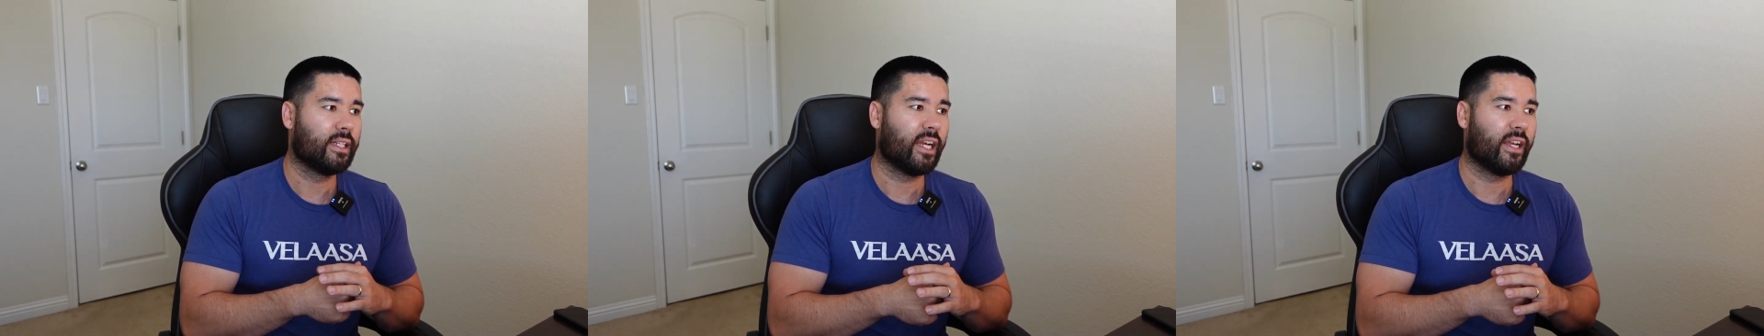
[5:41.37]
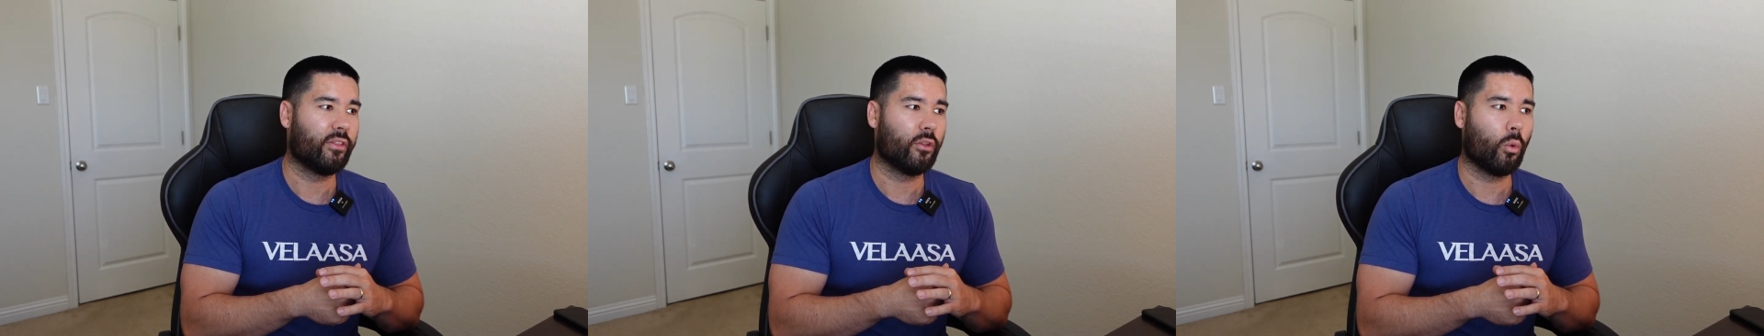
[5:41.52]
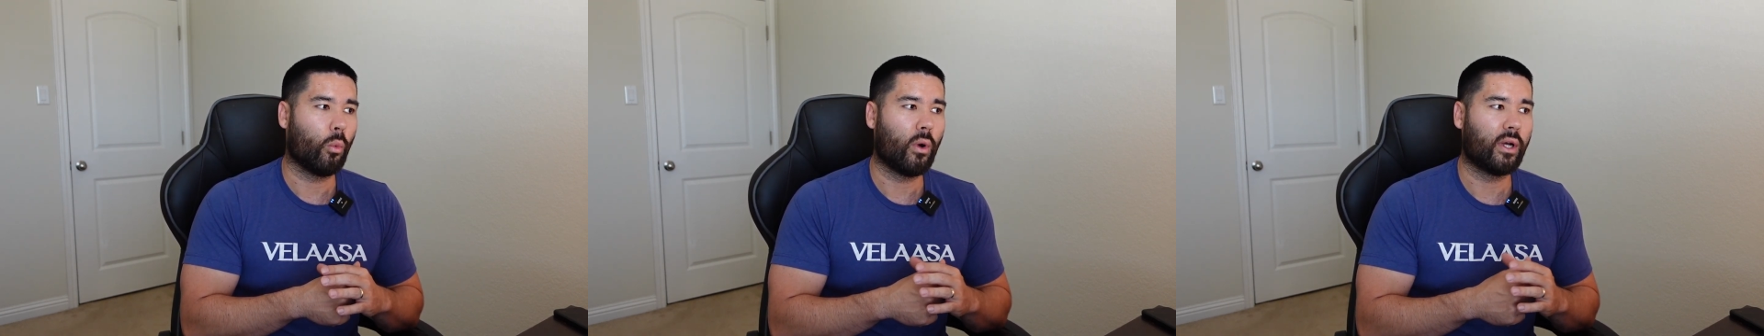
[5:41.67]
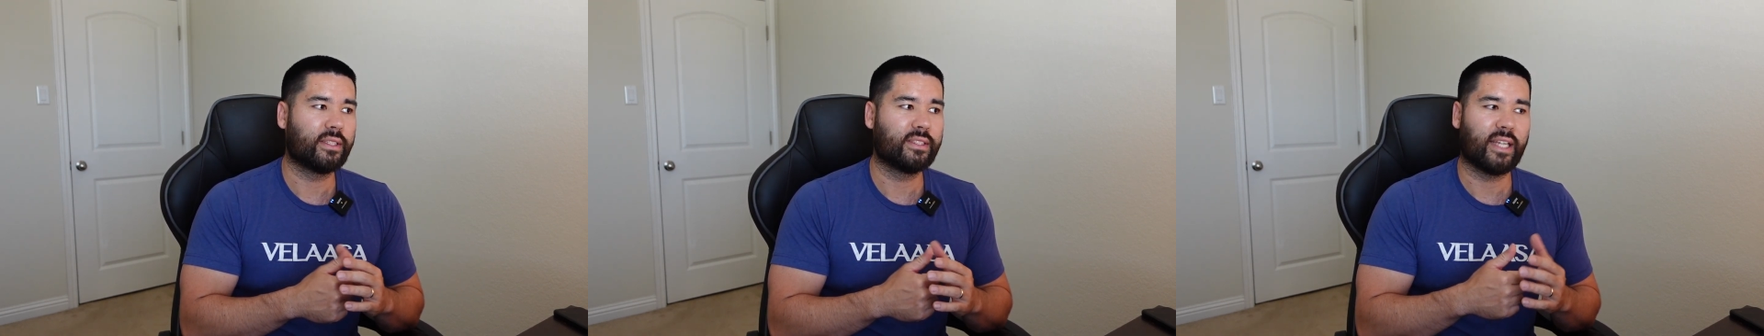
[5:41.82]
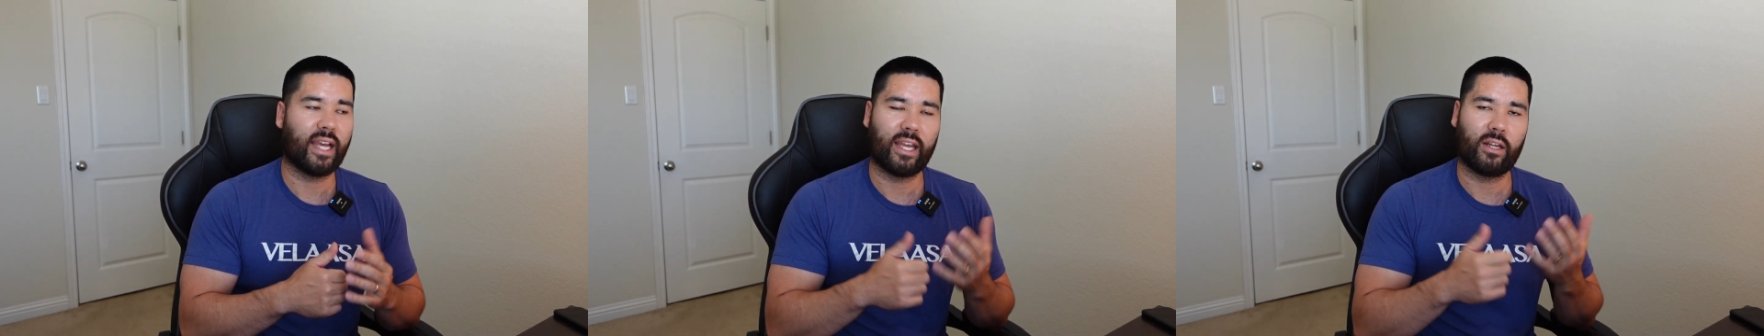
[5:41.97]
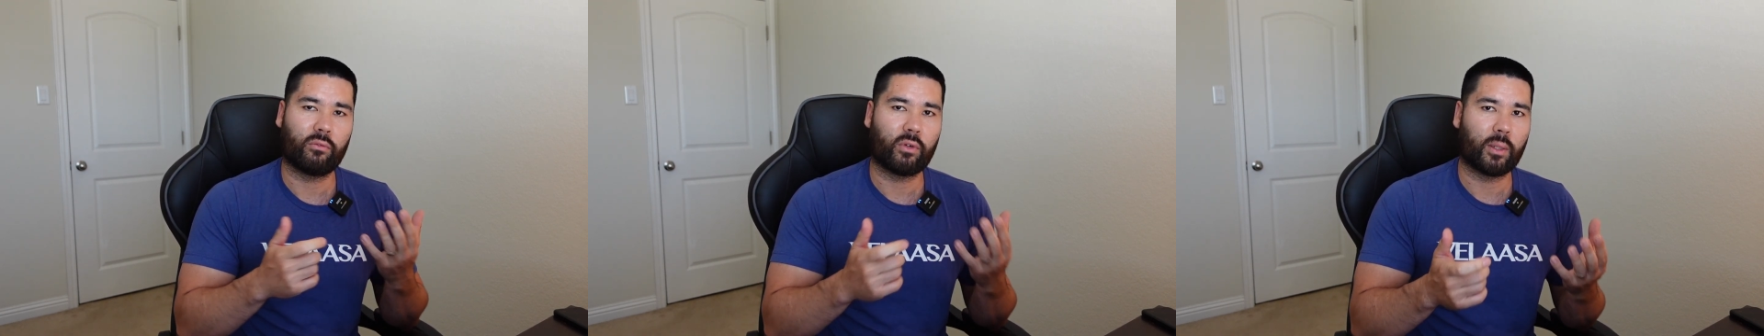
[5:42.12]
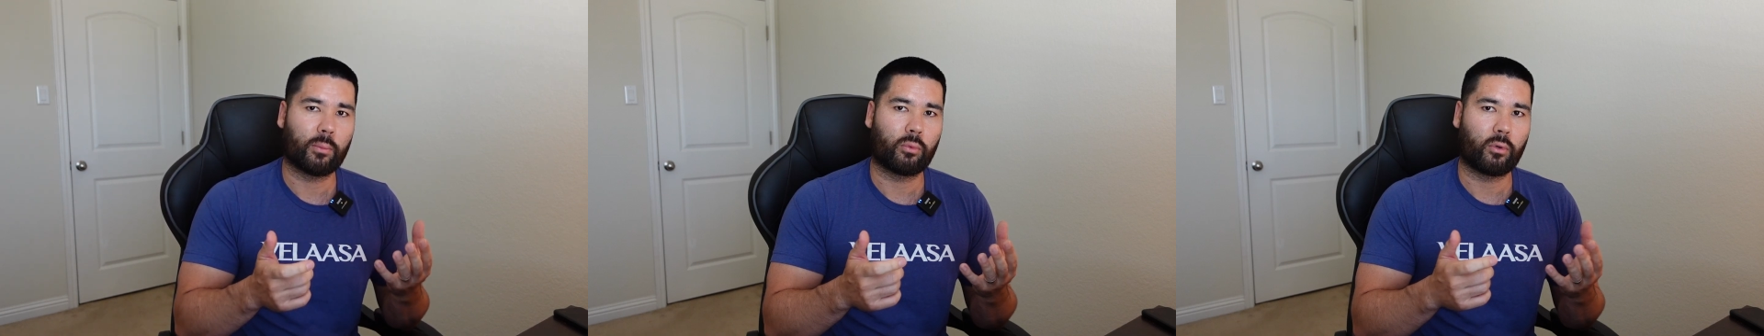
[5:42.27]
in the 1 to
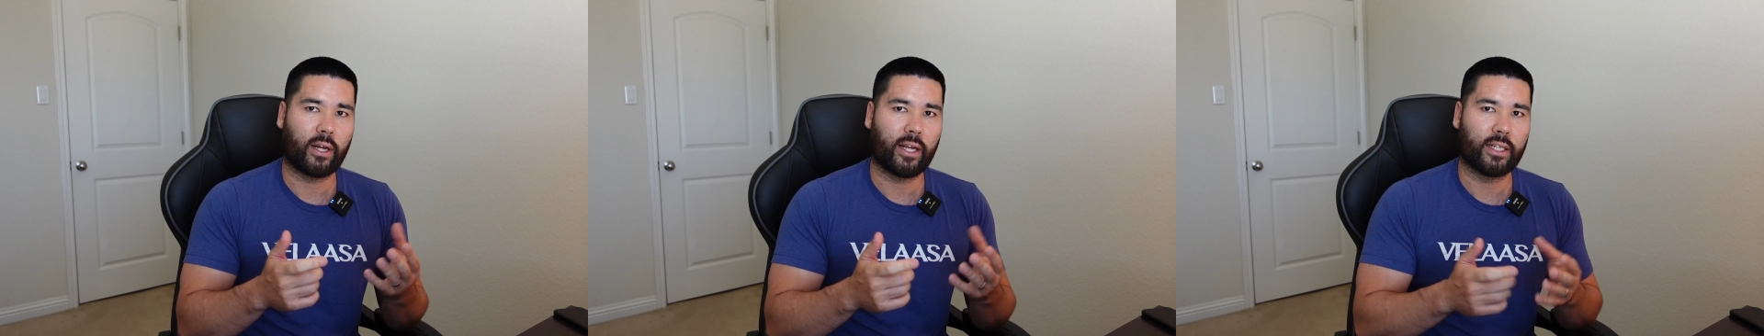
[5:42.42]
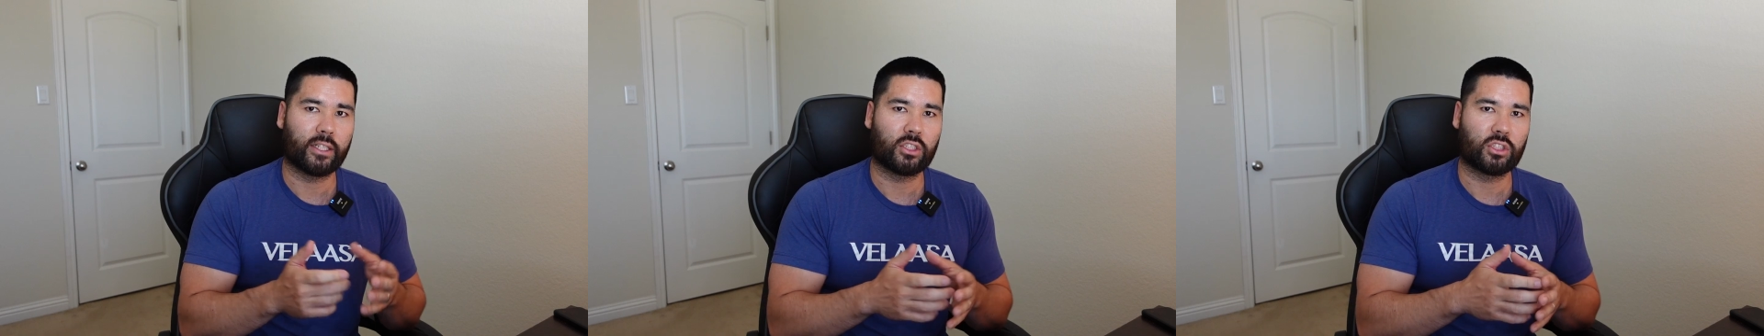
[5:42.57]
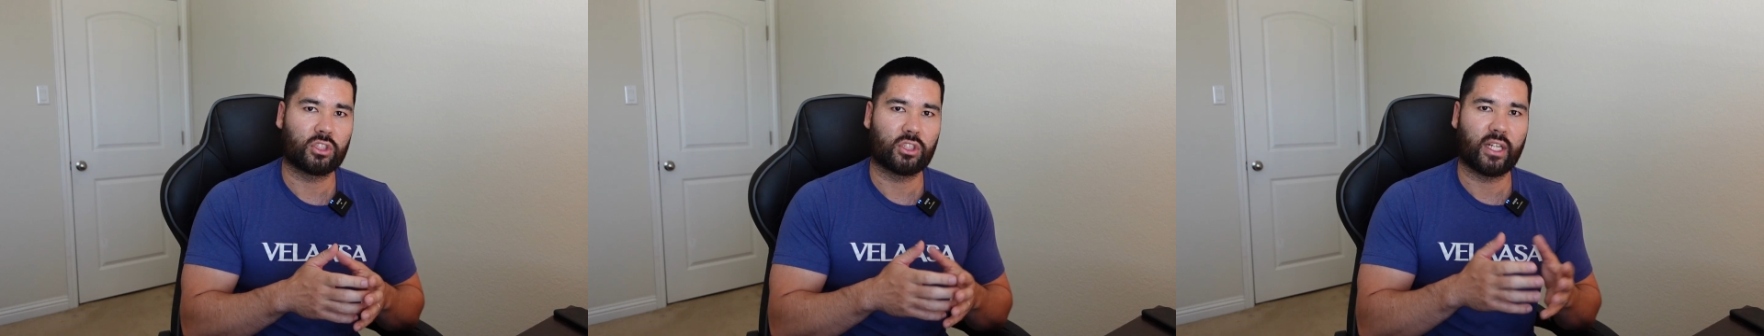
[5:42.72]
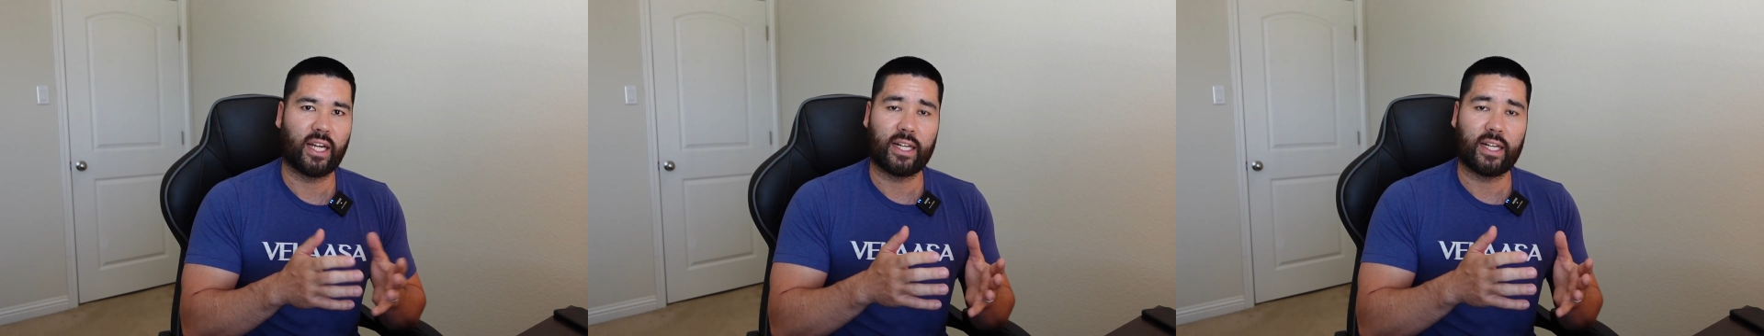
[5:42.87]
8 rep range,